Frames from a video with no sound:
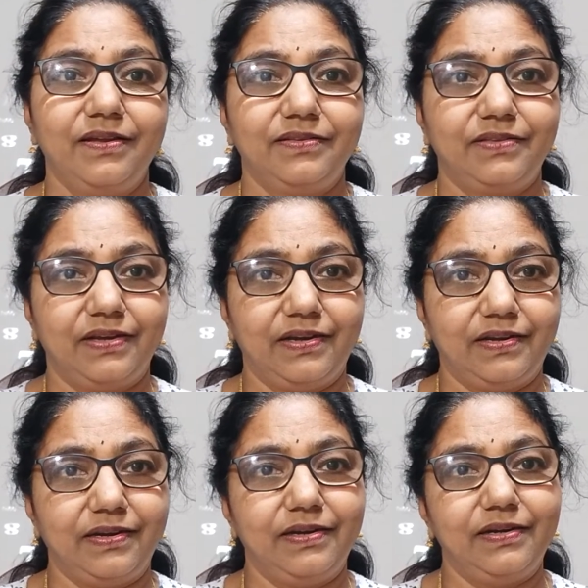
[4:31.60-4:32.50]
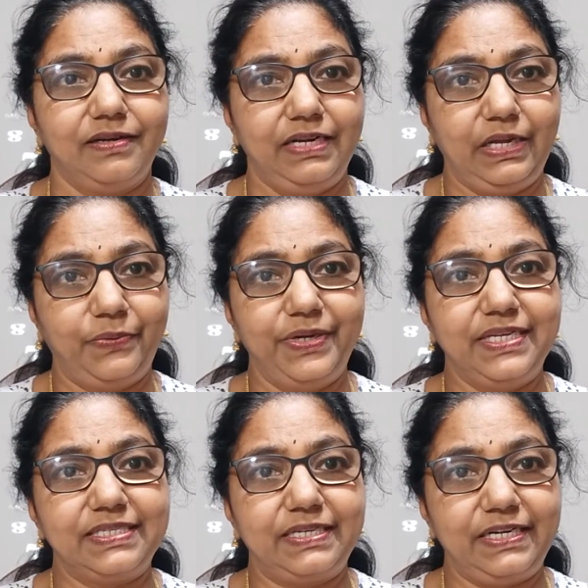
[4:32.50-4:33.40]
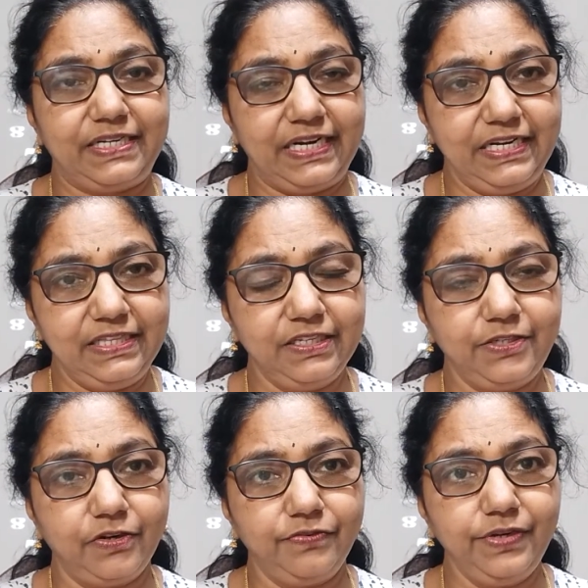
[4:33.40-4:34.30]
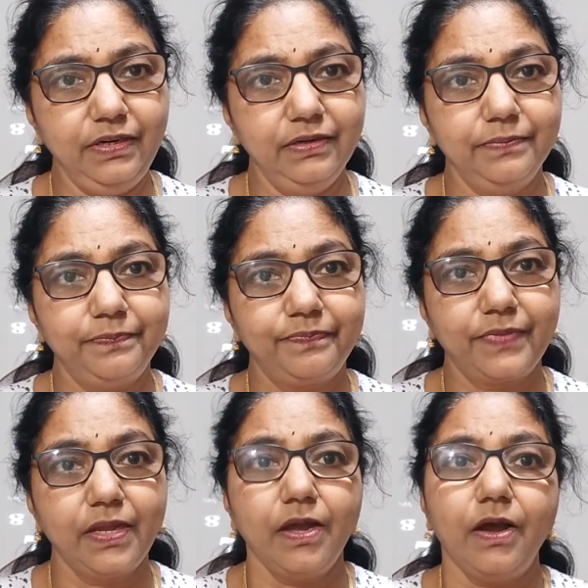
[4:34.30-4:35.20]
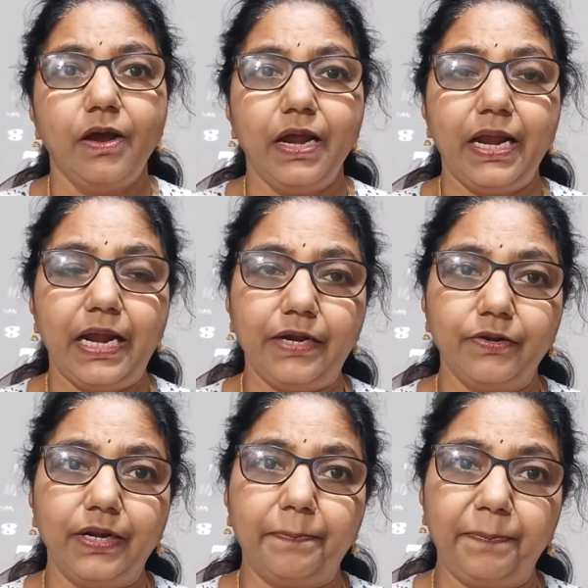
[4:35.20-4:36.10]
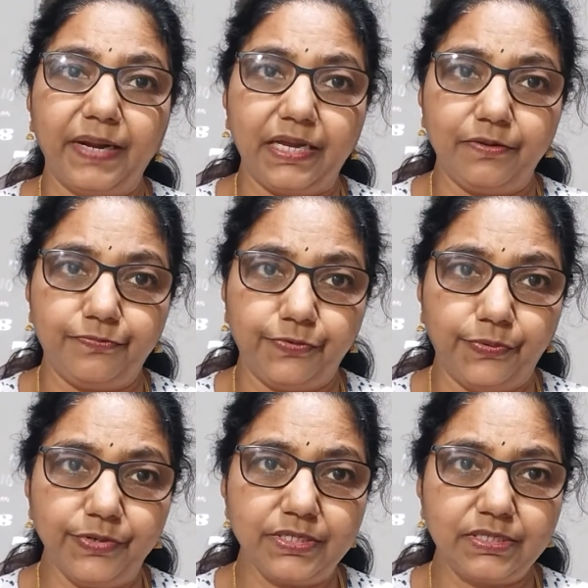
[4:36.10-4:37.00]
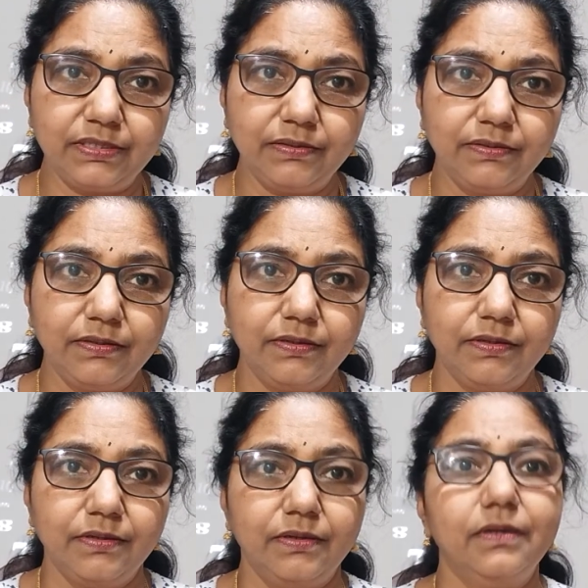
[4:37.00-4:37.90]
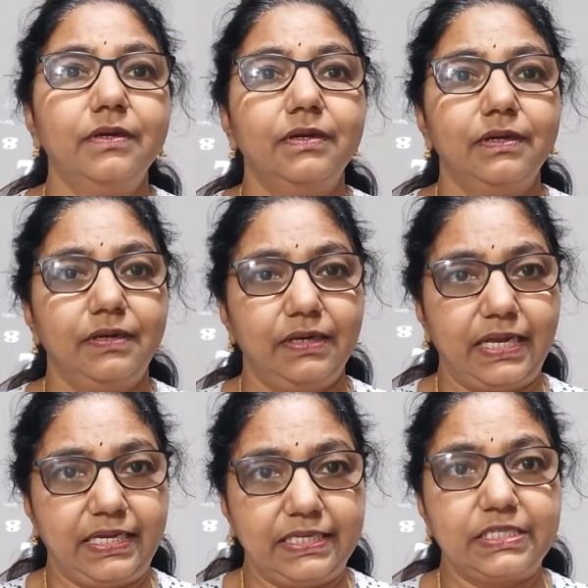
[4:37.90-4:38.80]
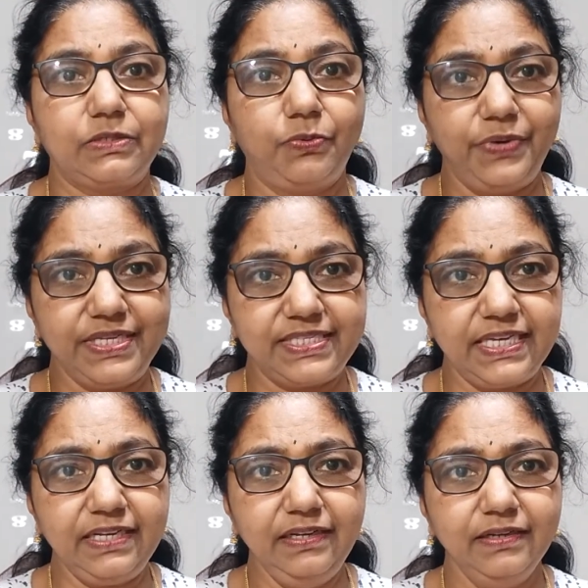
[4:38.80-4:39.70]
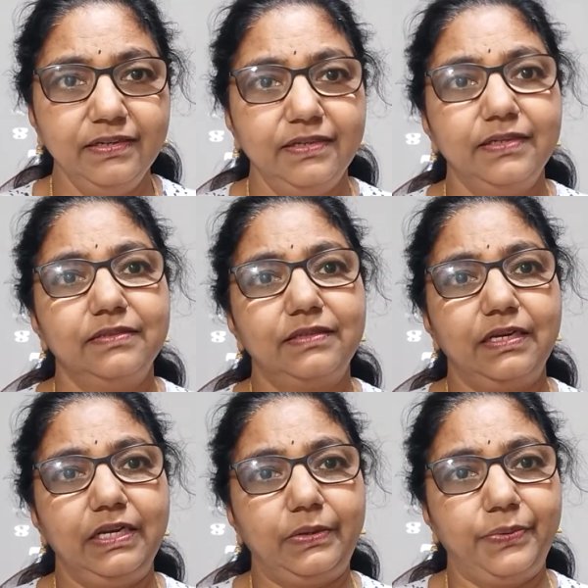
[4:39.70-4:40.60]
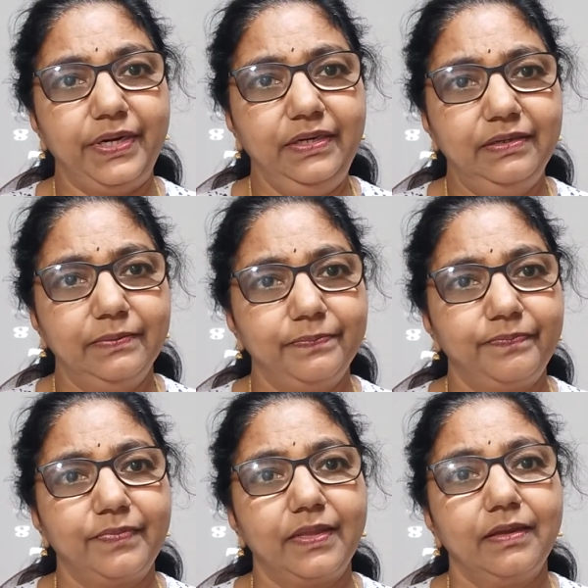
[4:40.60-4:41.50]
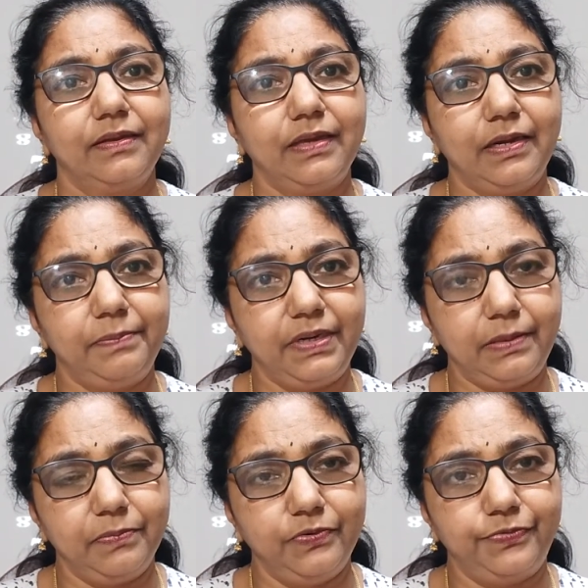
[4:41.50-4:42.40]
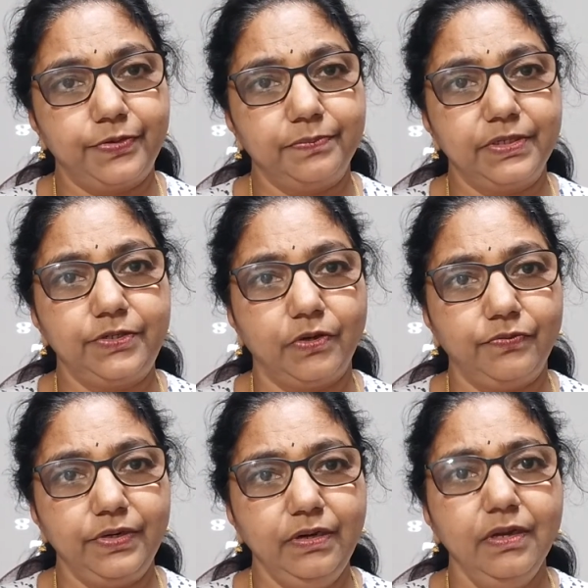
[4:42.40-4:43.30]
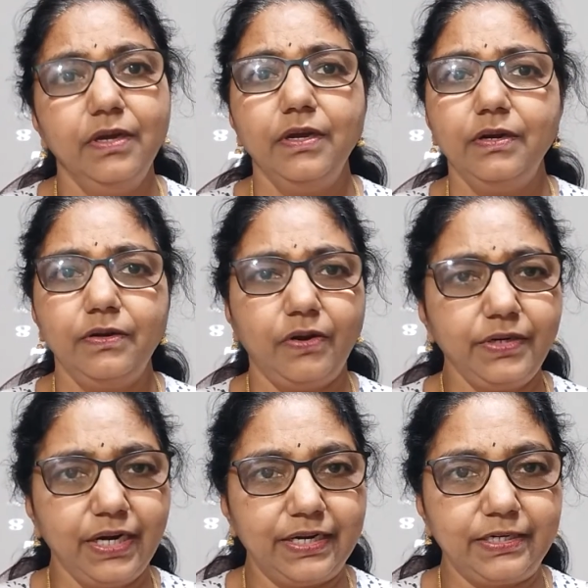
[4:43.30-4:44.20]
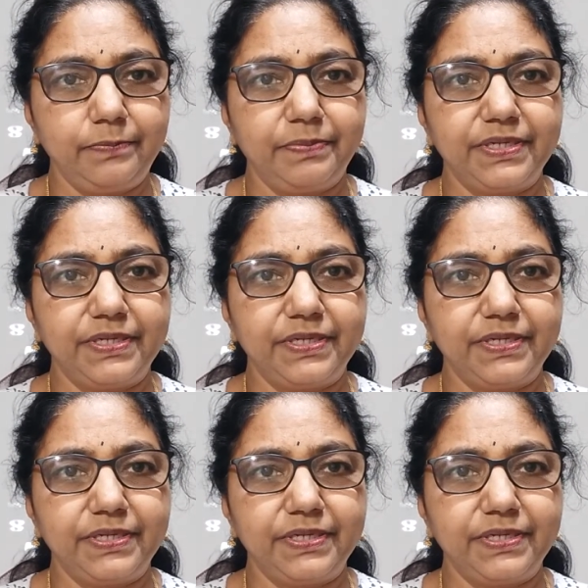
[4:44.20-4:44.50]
The liquid is retained in the towel and on applying force like squeezing, the liquid can be removed from the towel, not 100%